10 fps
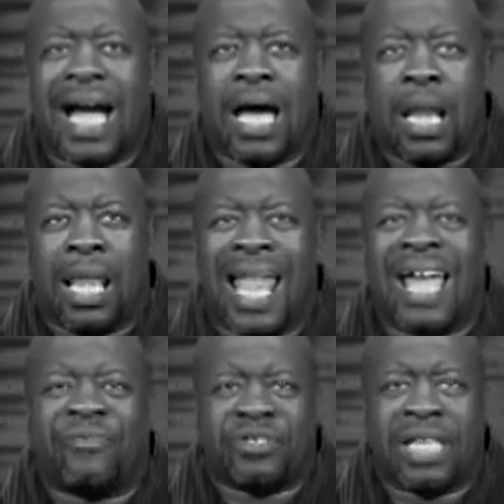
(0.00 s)
our
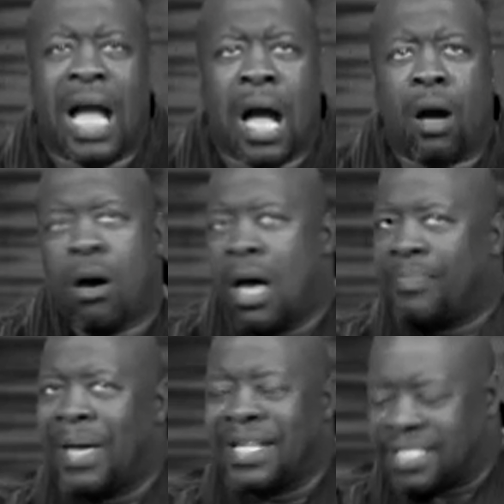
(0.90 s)
lifestyle
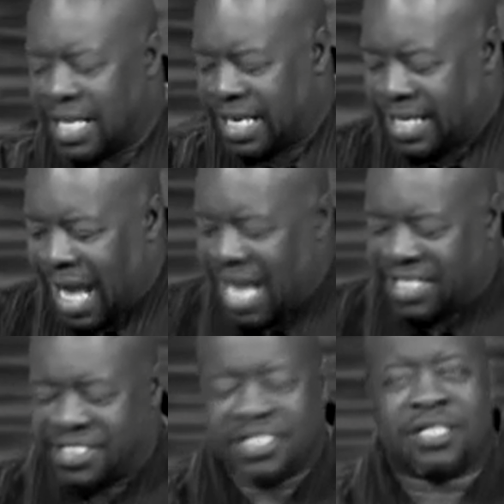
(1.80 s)
that is
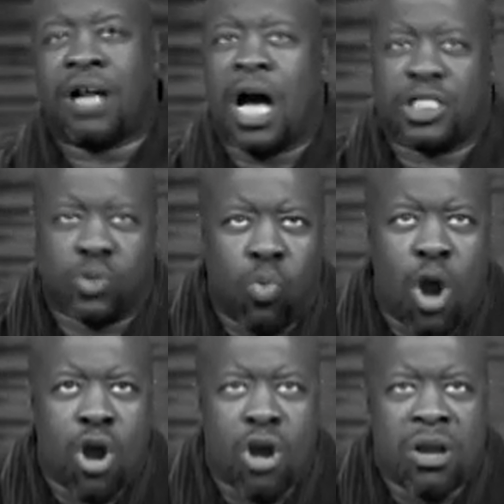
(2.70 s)
against God's
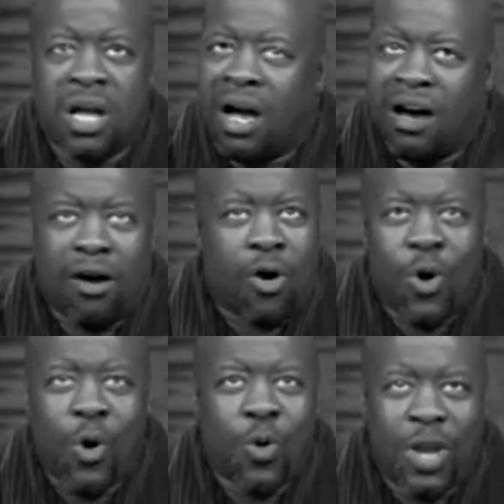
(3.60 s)
word, a
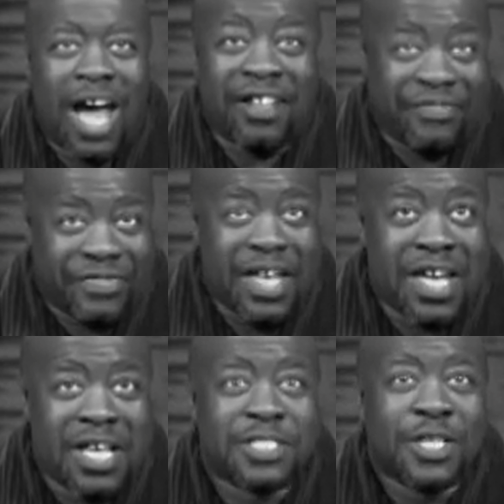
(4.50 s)
whole lot of
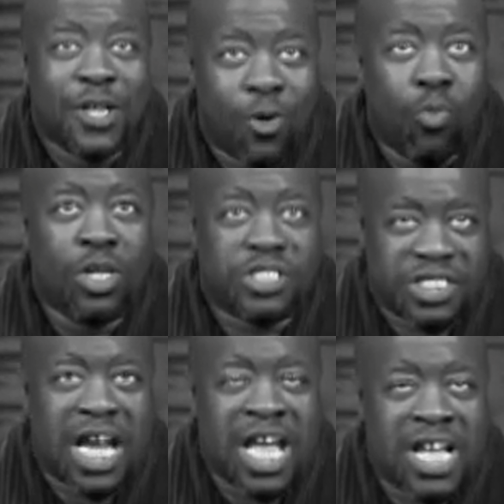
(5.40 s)
things would
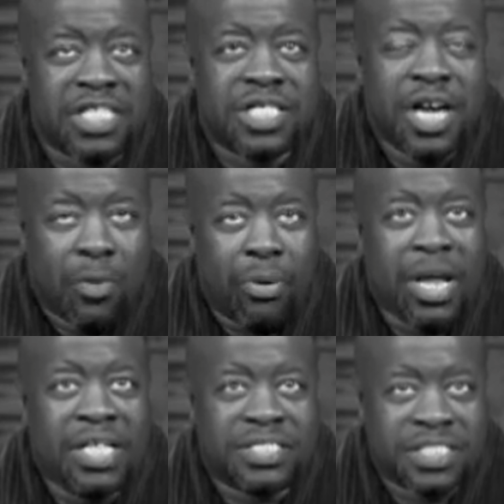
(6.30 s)
change.
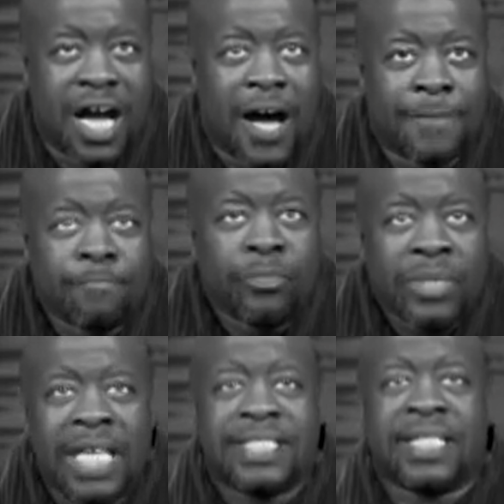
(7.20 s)
Praise God.
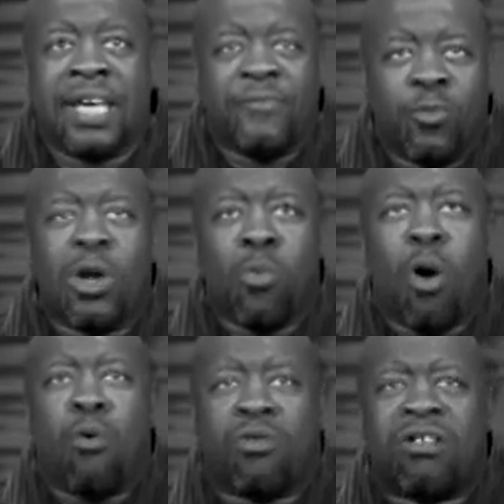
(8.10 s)
He's, if we
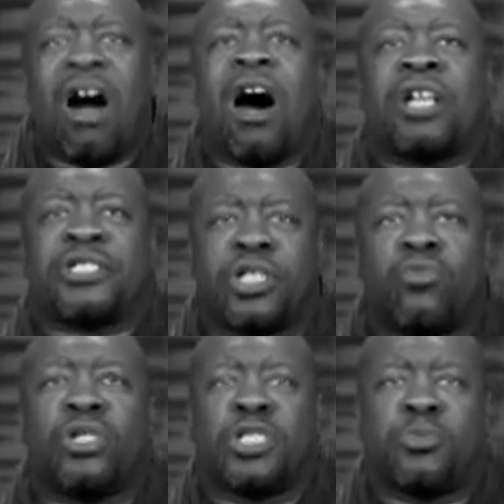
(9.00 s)
want God to
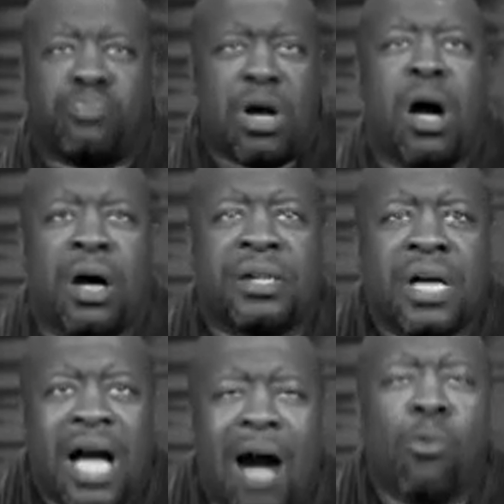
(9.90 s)
respond,
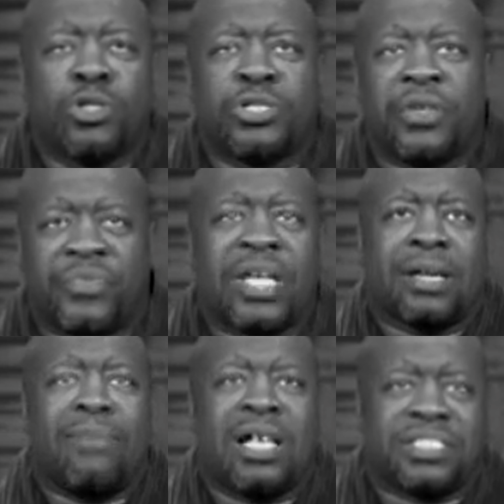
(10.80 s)
I want you to think
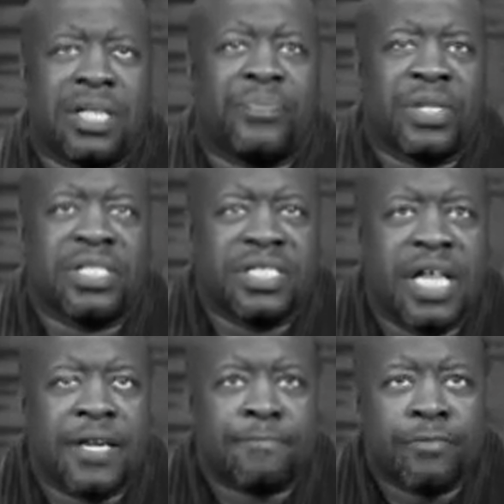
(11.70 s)
about something today.